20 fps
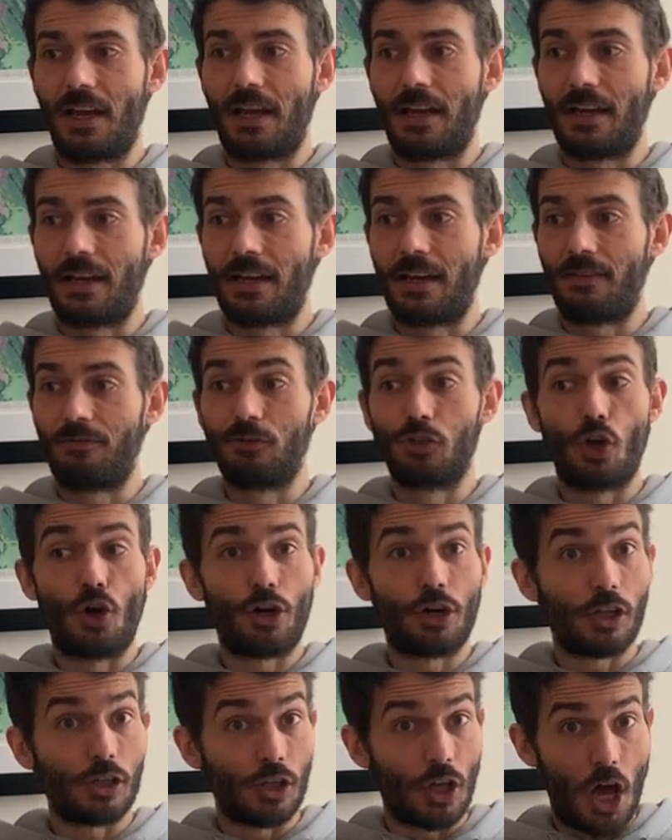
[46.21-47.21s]
I've
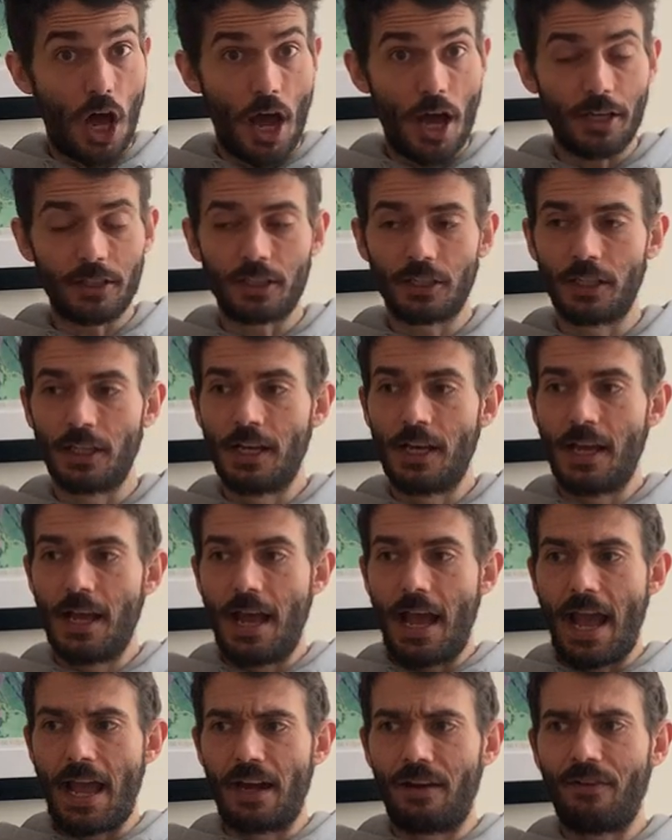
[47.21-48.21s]
learned a lot,
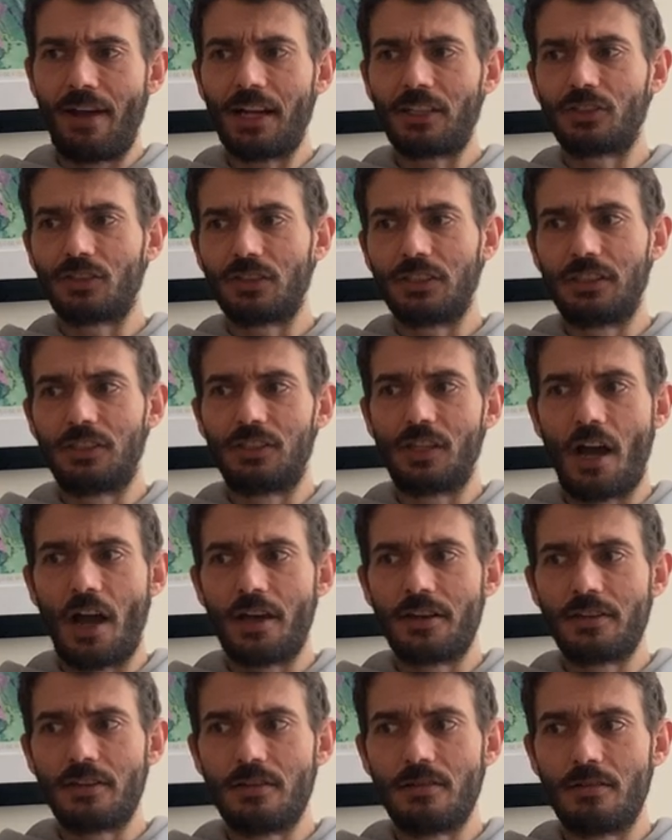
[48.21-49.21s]
and I've actually
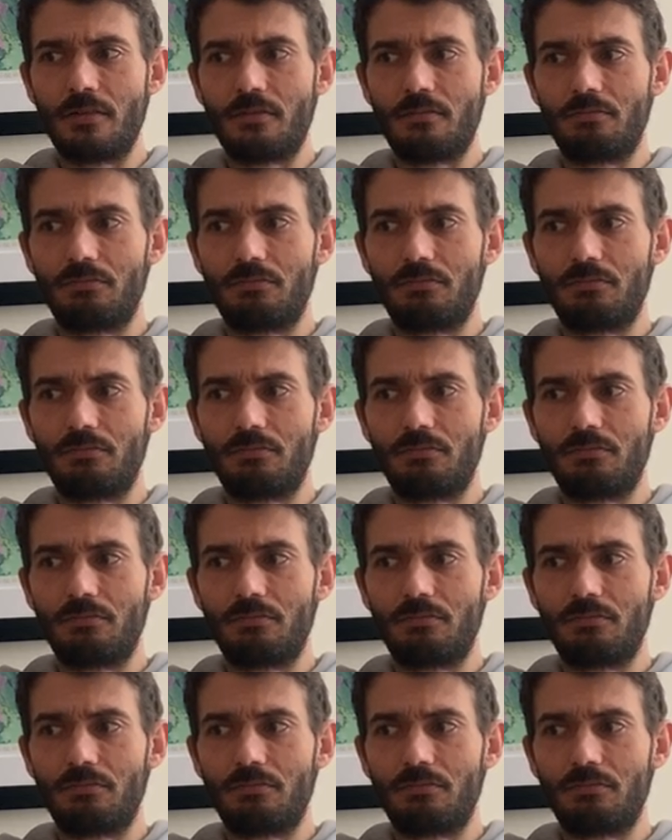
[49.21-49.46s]
done